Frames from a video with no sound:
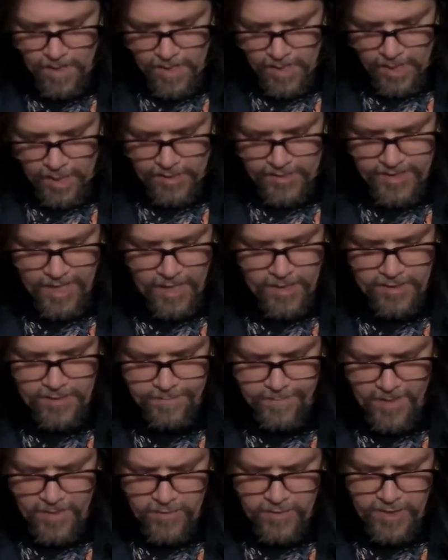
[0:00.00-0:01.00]
He's got his
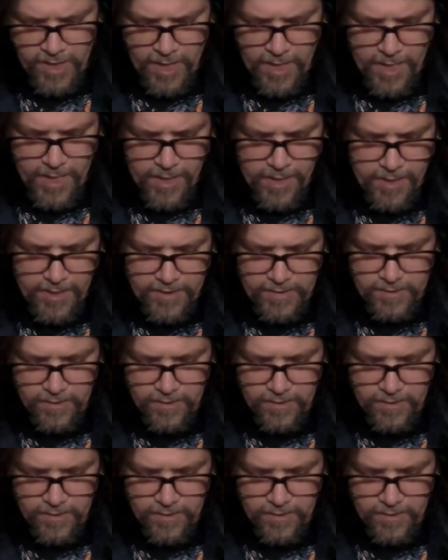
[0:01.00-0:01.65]
bow tie, his